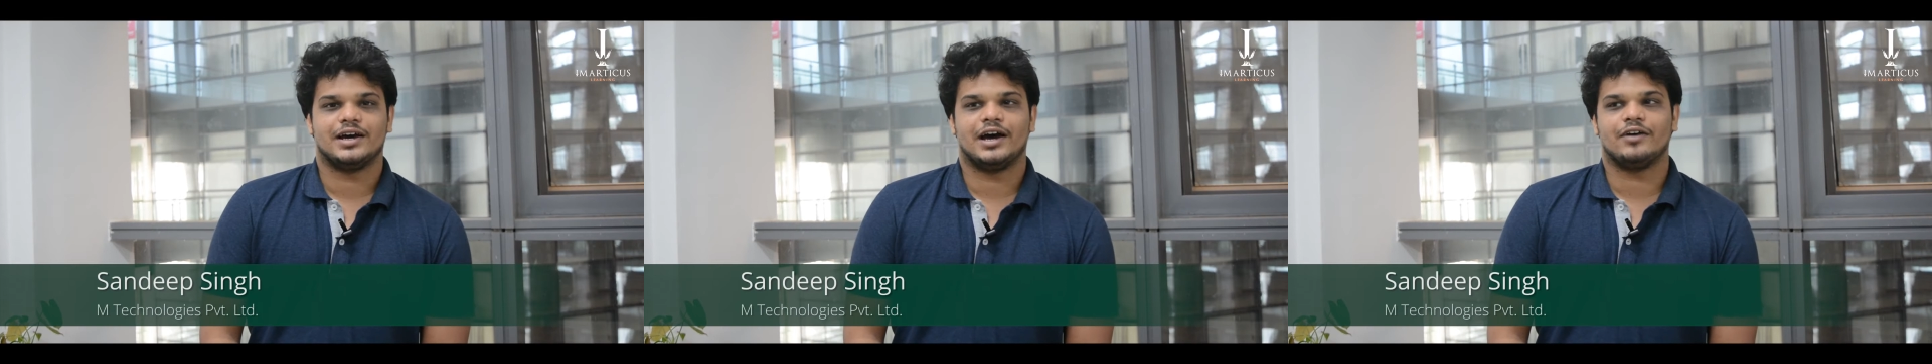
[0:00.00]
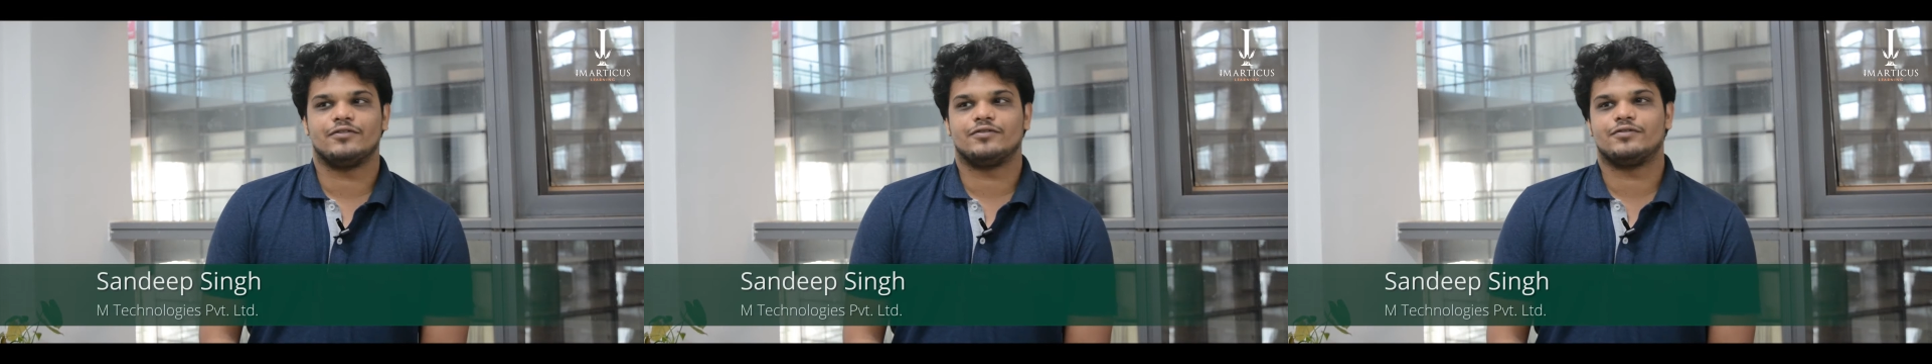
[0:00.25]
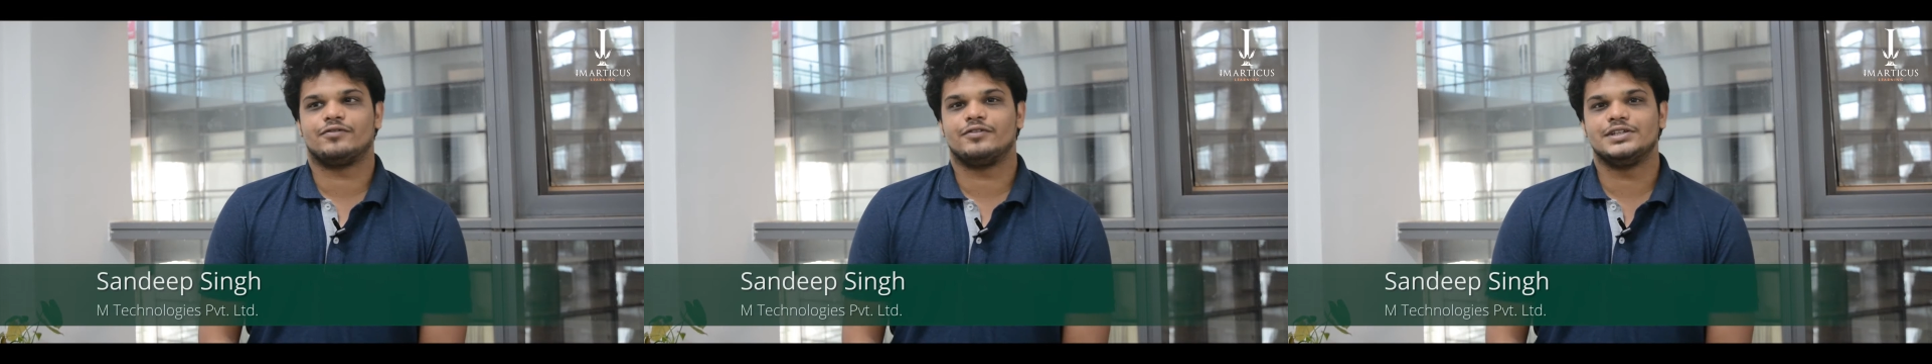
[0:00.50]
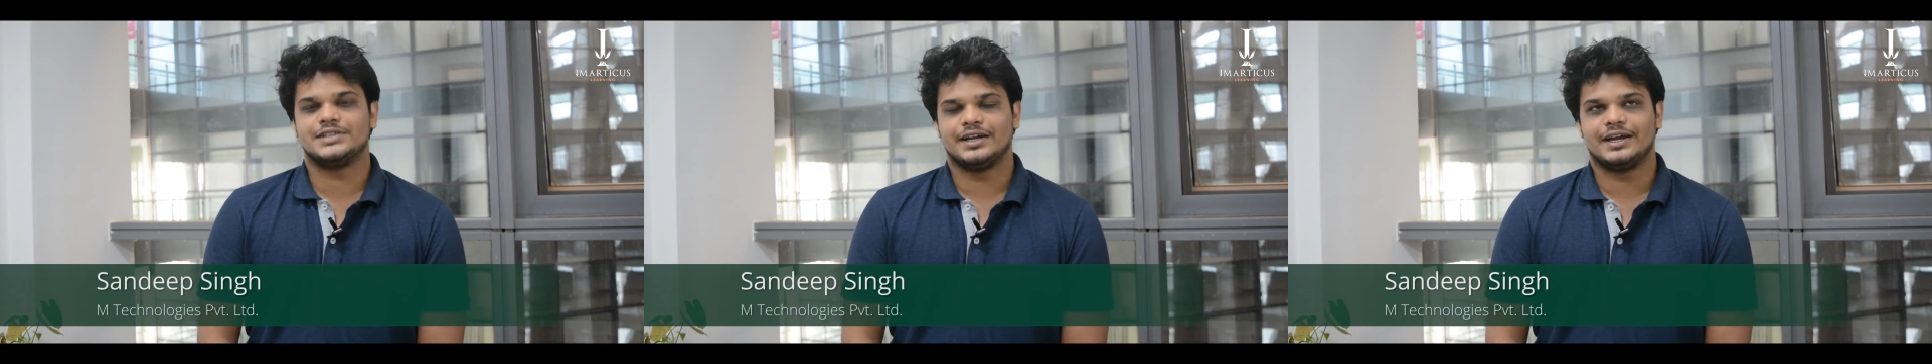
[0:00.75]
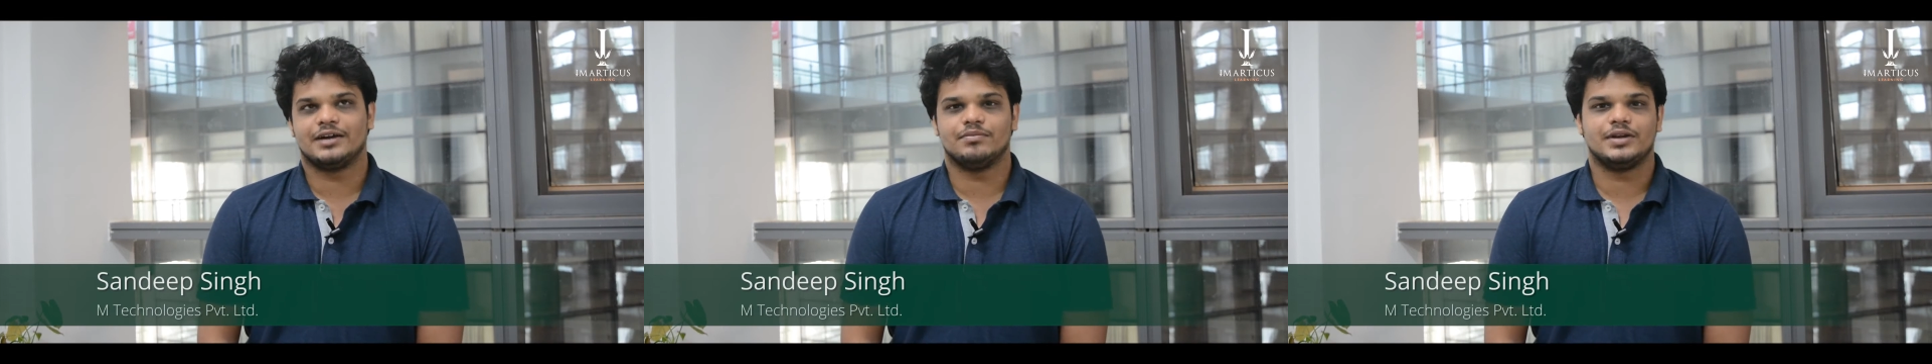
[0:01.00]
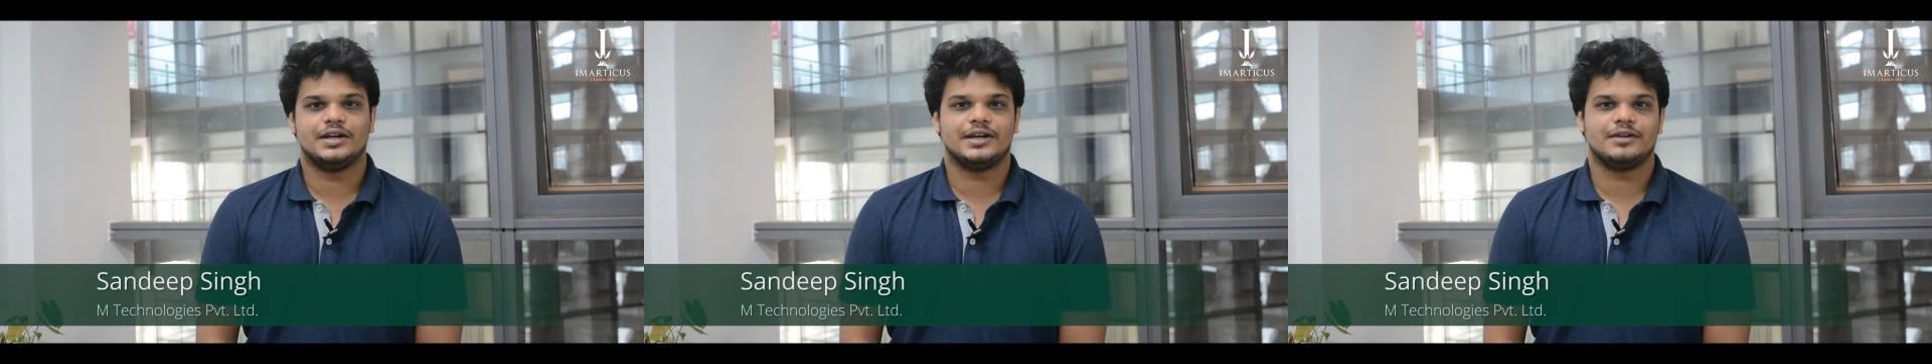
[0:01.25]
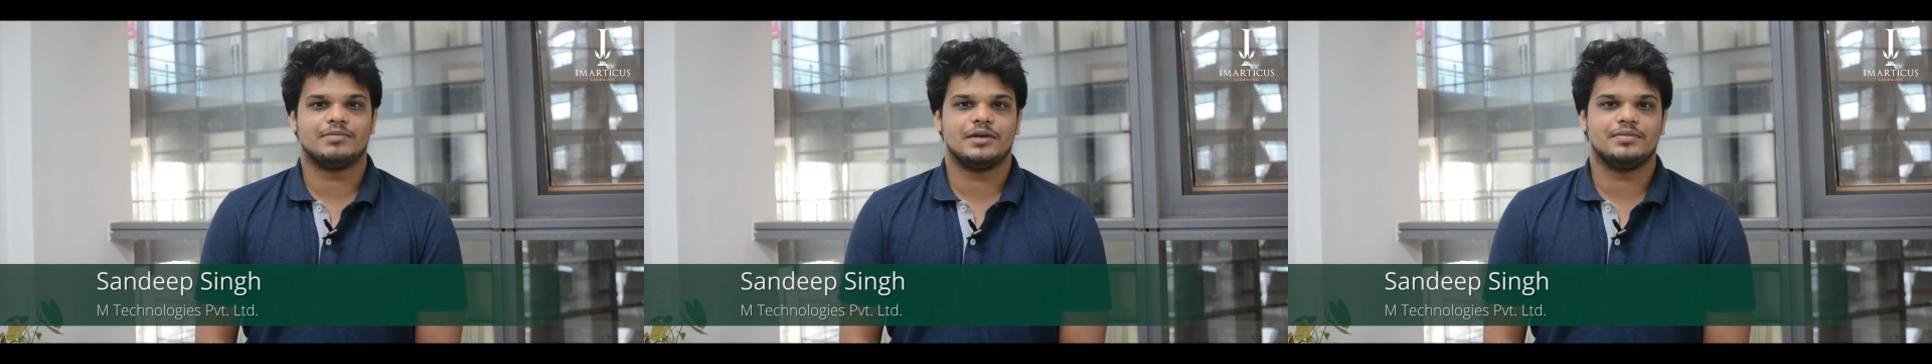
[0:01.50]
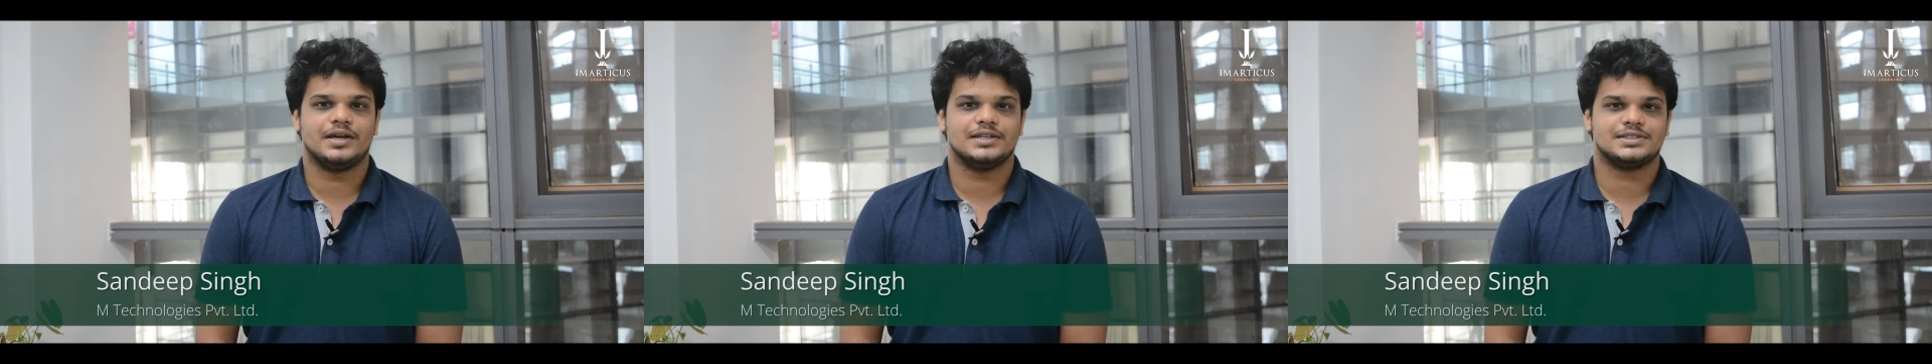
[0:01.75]
I have recently completed my
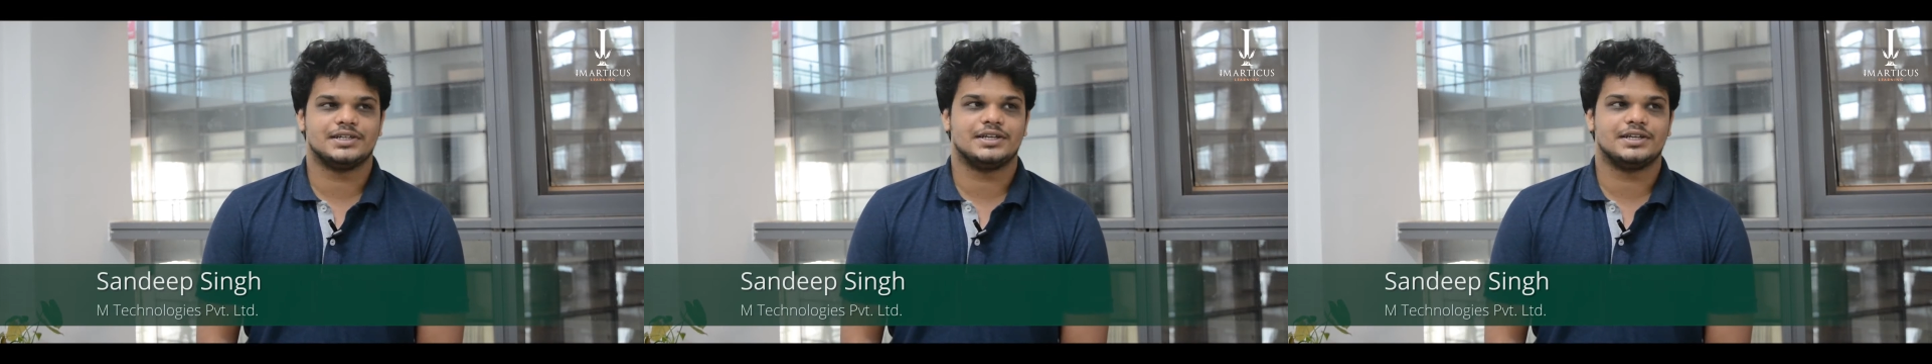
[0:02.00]
B S c